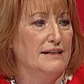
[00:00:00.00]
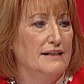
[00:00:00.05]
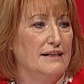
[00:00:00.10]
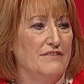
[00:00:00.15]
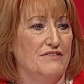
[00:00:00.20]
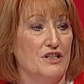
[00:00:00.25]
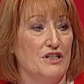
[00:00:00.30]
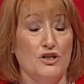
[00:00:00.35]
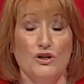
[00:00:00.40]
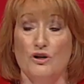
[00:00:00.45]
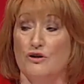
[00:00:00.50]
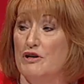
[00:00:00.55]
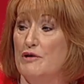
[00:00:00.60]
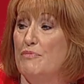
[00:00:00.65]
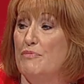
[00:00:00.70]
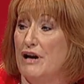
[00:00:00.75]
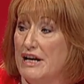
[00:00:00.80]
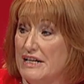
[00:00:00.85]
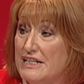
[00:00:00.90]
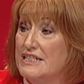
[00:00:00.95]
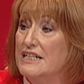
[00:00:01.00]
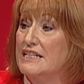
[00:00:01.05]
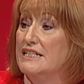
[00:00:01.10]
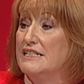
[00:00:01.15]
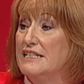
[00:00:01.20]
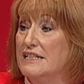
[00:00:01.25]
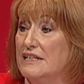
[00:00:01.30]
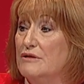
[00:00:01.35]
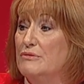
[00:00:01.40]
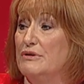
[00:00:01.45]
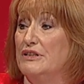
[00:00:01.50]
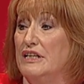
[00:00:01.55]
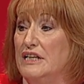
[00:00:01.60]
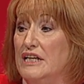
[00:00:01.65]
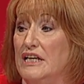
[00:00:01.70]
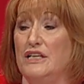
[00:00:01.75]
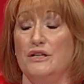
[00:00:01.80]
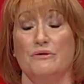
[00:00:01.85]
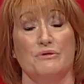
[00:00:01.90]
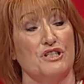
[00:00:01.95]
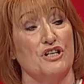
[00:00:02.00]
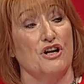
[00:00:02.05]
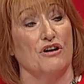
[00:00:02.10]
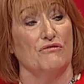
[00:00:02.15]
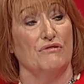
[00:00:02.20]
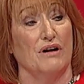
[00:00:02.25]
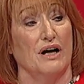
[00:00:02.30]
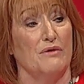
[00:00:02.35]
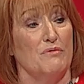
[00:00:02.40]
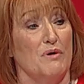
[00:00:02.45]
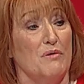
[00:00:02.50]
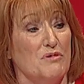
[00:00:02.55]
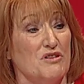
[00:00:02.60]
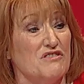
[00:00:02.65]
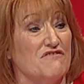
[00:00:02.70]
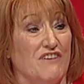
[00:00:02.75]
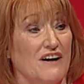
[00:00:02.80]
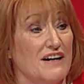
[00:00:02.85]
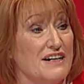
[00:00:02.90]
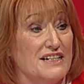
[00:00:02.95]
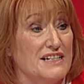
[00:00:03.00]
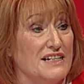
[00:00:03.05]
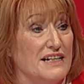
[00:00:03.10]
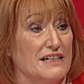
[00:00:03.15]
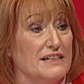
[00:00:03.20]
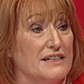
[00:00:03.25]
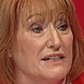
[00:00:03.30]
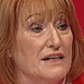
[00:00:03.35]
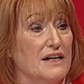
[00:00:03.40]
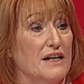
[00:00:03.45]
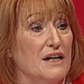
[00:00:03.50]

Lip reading: If the Tory Brexit deal with the EU is not right, we must fight it.